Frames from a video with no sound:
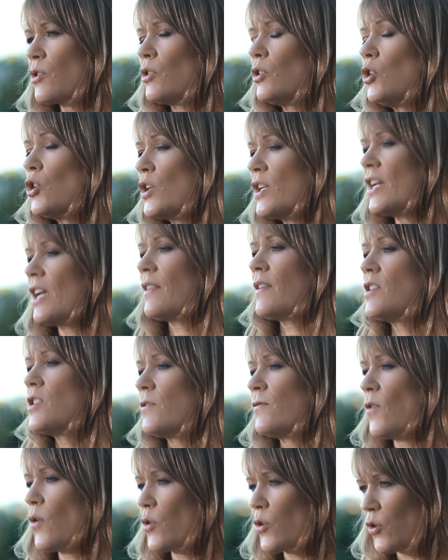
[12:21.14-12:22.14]
are looking at these
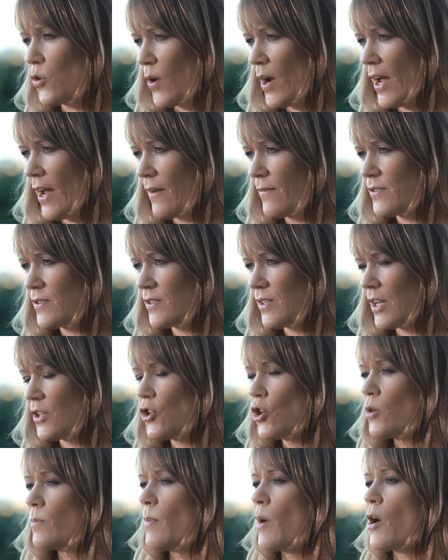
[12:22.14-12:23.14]
photographs, and
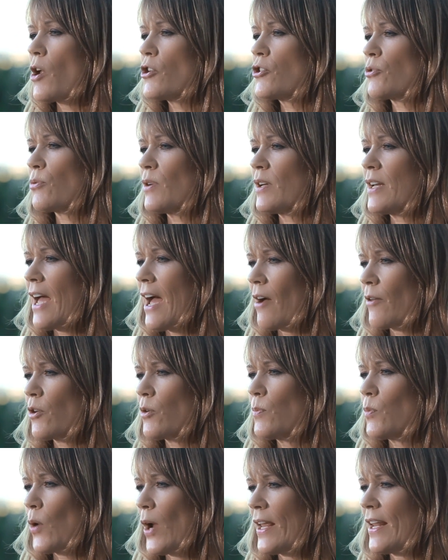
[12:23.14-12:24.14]
you're monitoring how their
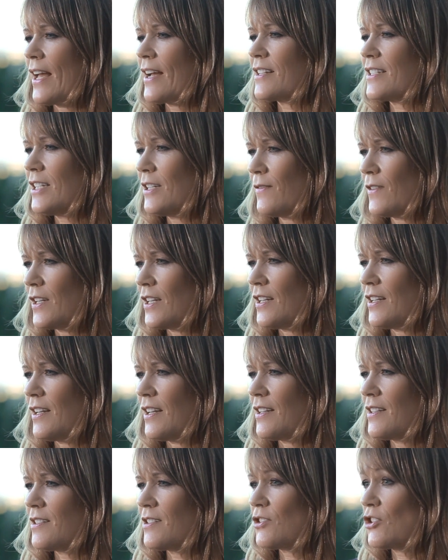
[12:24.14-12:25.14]
brain activity
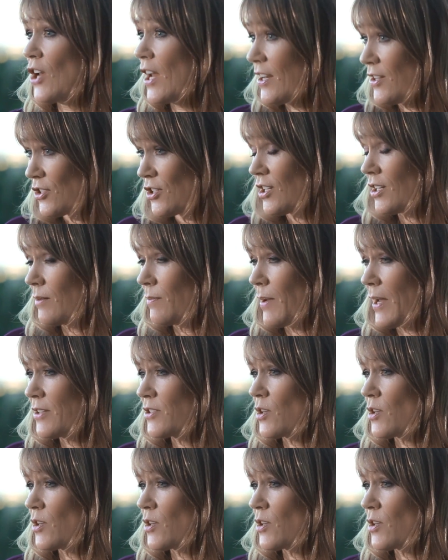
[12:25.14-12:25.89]
is changing based